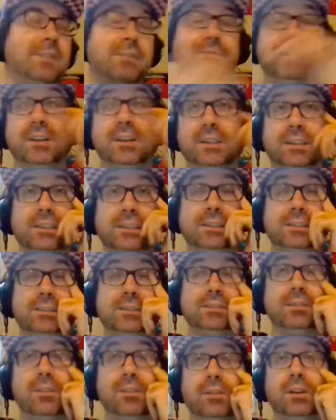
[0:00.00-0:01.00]
a fucking
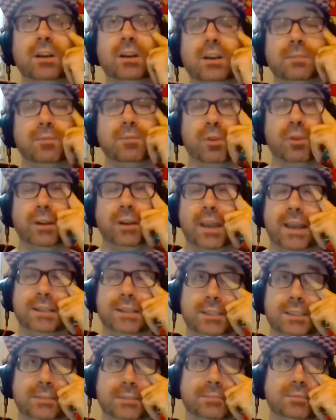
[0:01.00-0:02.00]

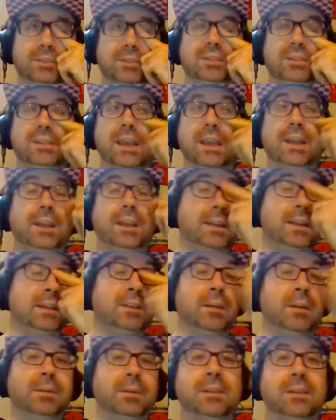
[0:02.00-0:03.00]
orgasm stating that
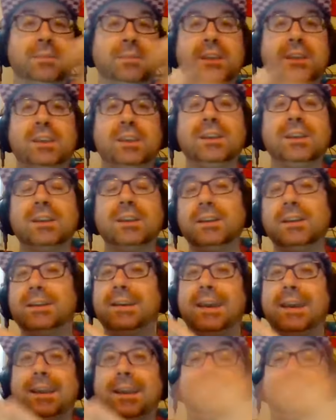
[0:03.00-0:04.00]
WWE
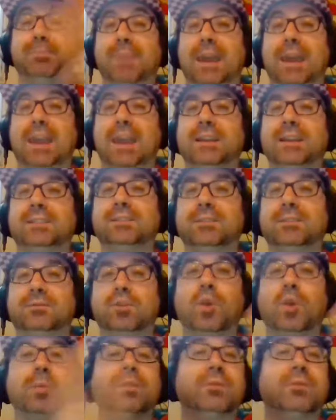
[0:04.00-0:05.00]
has banned
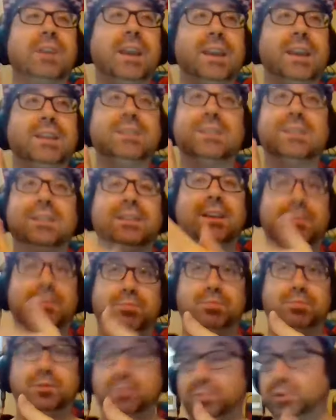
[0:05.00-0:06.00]
Roman Reigns, and they
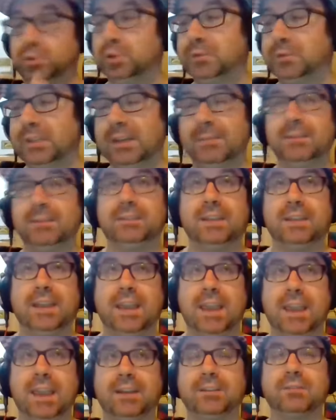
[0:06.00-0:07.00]
proved to him that they
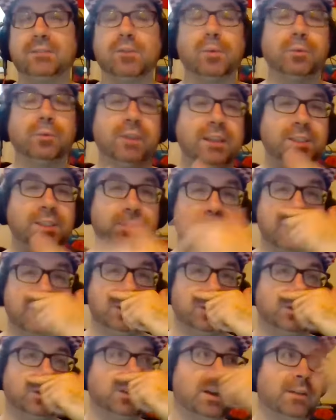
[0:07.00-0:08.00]
aired a Roman Reigns
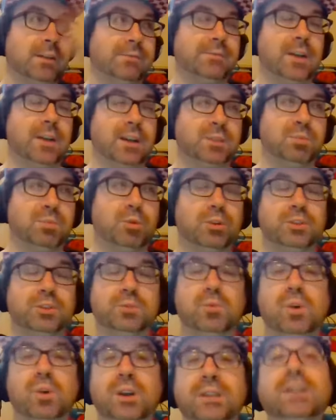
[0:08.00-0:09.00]
special on Fox Sports
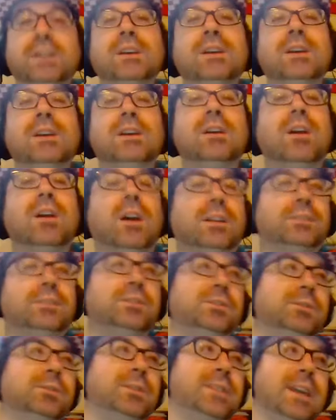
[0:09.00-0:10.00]
1 on
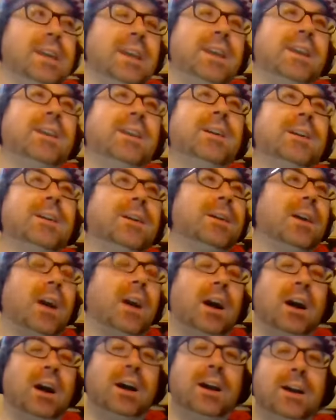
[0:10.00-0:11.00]
Tuesday.
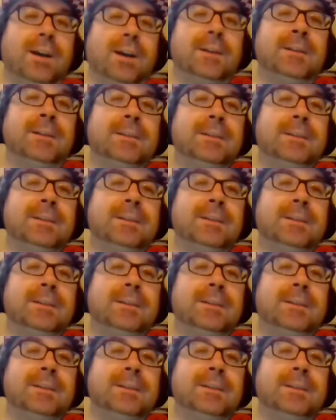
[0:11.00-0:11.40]
But,